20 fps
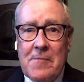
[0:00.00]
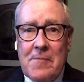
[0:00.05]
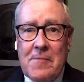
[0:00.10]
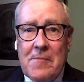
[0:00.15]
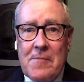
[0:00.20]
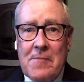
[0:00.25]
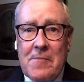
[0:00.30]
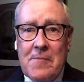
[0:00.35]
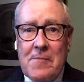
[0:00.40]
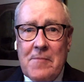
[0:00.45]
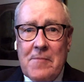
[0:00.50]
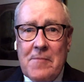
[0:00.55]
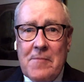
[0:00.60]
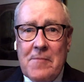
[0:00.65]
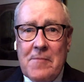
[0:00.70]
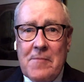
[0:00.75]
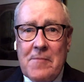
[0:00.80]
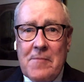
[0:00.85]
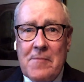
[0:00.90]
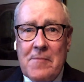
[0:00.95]
as Michael
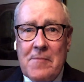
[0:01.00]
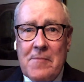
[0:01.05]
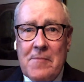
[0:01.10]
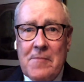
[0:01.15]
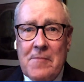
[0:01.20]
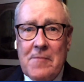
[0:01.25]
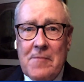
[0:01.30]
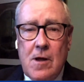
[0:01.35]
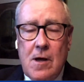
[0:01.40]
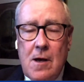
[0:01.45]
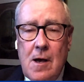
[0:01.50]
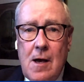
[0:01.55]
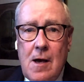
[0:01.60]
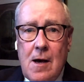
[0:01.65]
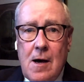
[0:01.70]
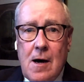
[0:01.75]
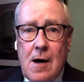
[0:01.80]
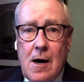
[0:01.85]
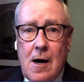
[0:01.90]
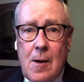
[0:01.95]
said, the third
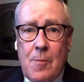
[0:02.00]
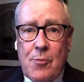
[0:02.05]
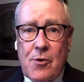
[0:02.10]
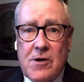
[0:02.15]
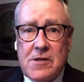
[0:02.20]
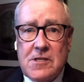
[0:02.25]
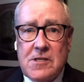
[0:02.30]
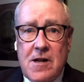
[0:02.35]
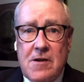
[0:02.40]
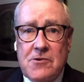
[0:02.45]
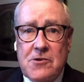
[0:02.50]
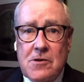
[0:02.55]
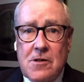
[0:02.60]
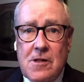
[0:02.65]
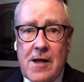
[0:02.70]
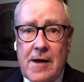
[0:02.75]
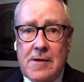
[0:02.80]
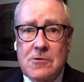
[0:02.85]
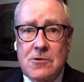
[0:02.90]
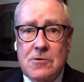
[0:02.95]
uh, presidential
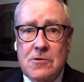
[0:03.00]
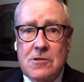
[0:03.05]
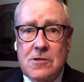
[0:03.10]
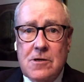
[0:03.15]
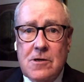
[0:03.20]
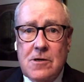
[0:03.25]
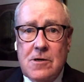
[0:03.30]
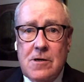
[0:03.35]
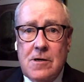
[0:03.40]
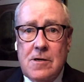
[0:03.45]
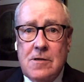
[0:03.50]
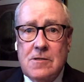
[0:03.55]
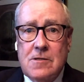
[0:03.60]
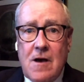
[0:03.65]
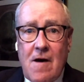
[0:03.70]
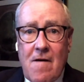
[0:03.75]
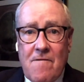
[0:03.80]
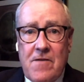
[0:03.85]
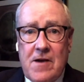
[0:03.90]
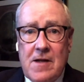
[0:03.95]
lecture series
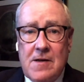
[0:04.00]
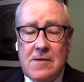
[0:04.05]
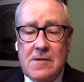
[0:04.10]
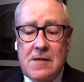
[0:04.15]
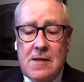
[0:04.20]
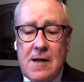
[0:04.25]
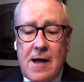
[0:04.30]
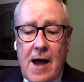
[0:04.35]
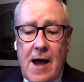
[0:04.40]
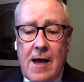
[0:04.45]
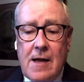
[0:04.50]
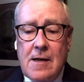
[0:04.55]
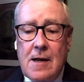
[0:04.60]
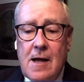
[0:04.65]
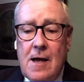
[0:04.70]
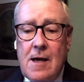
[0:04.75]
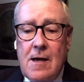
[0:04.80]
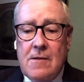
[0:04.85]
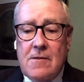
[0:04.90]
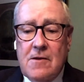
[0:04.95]
event tonight.
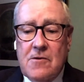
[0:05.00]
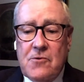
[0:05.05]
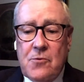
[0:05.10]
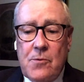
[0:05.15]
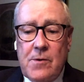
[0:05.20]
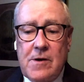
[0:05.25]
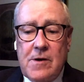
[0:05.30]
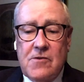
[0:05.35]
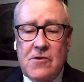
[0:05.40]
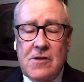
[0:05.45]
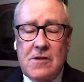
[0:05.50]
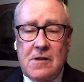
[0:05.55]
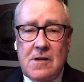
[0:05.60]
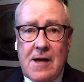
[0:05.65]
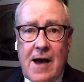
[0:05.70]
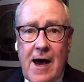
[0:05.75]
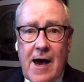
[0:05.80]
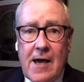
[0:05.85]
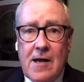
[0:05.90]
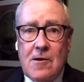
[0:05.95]
This one is
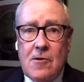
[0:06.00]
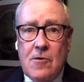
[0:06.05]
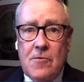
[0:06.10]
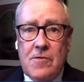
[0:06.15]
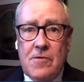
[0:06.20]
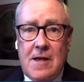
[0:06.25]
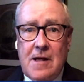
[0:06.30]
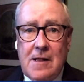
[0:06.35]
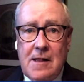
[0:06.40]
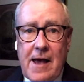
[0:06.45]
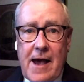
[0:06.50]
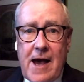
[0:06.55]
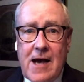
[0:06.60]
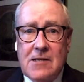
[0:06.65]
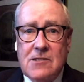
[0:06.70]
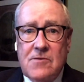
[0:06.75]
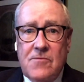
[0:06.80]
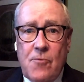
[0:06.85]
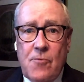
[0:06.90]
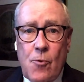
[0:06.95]
titled The
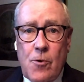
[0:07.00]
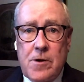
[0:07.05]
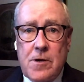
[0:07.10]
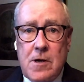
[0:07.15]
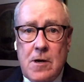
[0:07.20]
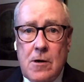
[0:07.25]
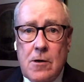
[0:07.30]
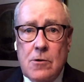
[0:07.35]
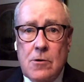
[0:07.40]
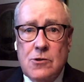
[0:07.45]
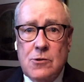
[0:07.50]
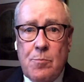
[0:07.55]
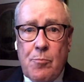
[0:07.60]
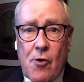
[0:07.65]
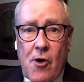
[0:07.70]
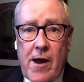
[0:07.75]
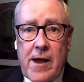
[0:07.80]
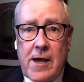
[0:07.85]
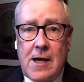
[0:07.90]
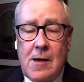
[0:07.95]
Last Four Years
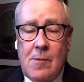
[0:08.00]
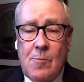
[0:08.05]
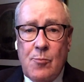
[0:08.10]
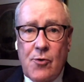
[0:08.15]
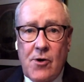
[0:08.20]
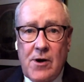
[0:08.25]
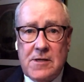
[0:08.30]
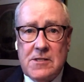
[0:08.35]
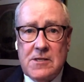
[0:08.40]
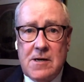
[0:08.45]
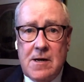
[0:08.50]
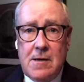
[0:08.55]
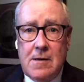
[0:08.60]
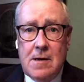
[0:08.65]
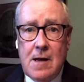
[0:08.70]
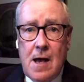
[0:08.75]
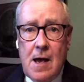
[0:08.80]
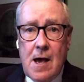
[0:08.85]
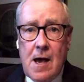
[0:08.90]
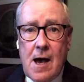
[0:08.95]
Breaking Precedent.
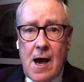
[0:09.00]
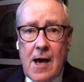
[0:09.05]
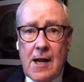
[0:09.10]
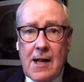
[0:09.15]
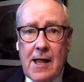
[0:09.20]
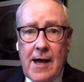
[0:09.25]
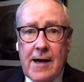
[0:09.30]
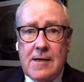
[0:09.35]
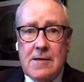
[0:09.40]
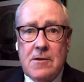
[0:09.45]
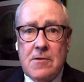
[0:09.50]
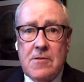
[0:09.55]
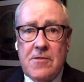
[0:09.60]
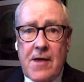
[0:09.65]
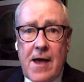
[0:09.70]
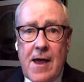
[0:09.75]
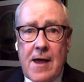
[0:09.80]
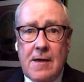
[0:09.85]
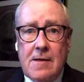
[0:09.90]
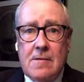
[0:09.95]
I'd like to
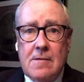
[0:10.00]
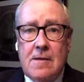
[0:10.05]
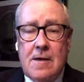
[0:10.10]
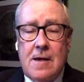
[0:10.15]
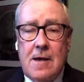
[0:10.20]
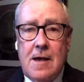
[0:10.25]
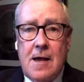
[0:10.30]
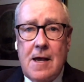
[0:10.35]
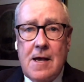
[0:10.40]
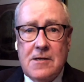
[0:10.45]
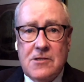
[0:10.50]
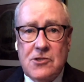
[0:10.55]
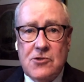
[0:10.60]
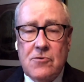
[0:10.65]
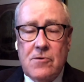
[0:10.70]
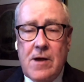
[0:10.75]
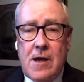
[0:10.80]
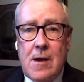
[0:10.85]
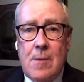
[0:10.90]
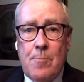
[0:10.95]
thank the
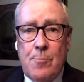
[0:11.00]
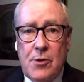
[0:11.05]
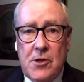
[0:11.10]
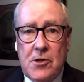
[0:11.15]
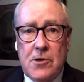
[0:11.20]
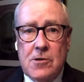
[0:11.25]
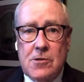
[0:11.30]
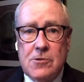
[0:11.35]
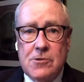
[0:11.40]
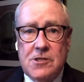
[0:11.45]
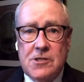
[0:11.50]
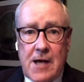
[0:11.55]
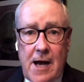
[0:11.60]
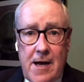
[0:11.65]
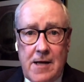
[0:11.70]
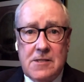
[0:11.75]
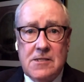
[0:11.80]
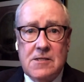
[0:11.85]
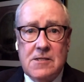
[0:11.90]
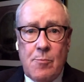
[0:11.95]
History and Political
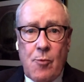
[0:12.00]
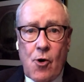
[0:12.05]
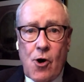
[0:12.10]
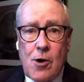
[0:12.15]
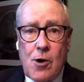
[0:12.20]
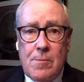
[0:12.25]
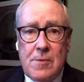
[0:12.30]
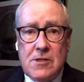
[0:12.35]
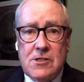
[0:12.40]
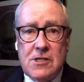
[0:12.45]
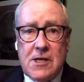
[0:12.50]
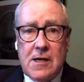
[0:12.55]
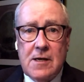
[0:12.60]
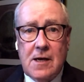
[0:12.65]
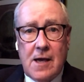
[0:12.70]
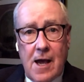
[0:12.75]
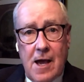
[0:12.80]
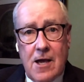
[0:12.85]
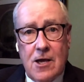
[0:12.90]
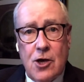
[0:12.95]
Science departments at
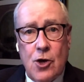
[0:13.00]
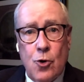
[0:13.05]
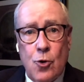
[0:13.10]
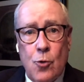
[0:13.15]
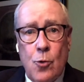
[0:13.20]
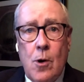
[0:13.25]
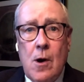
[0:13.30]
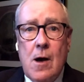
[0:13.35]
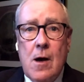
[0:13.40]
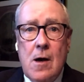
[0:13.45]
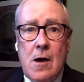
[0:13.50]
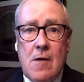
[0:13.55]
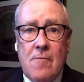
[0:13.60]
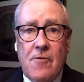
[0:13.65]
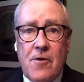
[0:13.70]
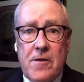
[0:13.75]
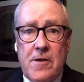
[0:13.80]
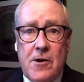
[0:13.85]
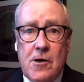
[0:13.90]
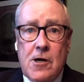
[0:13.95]
KU
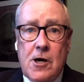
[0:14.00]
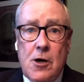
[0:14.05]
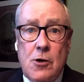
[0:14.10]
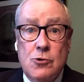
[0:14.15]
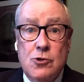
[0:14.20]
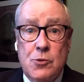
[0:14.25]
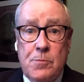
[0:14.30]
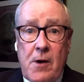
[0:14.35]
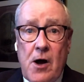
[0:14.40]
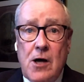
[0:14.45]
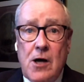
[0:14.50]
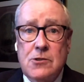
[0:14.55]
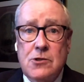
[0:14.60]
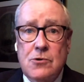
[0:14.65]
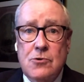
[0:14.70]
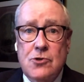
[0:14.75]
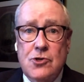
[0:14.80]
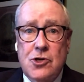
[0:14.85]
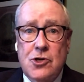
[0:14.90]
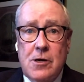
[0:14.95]
for their co
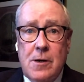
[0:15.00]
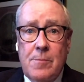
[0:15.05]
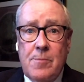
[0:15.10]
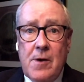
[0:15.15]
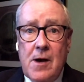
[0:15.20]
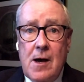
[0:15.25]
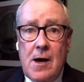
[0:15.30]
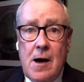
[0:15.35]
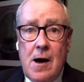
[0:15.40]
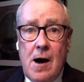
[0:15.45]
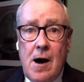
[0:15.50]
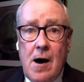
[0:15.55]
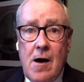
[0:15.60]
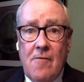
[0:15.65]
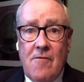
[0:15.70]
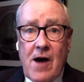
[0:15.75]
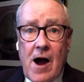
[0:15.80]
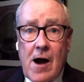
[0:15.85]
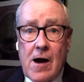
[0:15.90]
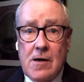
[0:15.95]
sponsorship
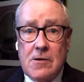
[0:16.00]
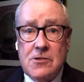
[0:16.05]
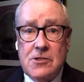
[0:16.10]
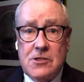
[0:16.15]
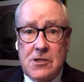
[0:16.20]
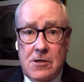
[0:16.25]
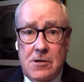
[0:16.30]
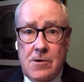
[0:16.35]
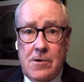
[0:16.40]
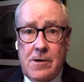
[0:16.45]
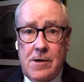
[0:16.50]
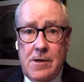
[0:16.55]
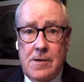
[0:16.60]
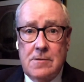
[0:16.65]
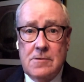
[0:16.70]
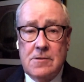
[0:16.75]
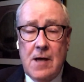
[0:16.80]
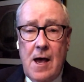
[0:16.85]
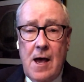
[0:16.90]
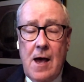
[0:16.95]
of our
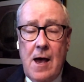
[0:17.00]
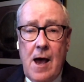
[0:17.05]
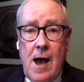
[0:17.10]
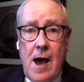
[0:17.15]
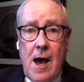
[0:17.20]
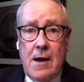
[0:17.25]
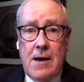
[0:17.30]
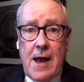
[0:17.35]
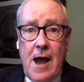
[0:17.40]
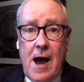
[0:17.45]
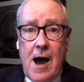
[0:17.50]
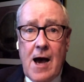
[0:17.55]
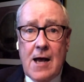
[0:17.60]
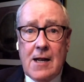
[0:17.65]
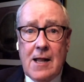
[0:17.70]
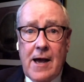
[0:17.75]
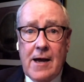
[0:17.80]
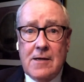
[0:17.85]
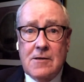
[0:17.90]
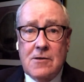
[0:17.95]
series. Now
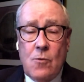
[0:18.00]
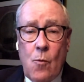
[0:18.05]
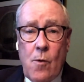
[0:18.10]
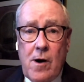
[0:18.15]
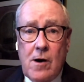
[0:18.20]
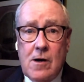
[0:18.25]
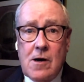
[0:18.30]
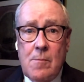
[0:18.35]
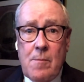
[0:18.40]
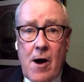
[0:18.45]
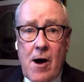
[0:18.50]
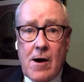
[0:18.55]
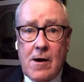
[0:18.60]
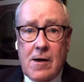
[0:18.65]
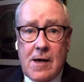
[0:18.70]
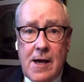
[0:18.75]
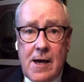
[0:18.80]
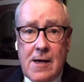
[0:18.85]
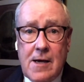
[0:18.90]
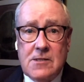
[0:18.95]
I'd like to welcome our
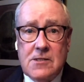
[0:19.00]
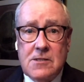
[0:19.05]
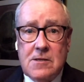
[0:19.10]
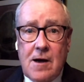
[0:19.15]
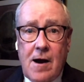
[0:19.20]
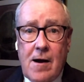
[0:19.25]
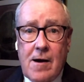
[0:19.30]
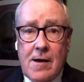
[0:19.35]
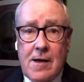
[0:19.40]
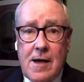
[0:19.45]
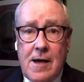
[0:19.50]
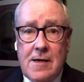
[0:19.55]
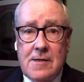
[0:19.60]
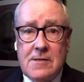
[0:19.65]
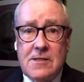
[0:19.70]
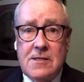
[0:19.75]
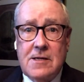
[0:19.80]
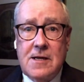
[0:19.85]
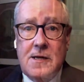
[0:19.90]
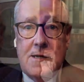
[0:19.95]
guest. Our
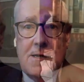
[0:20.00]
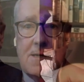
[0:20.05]
guest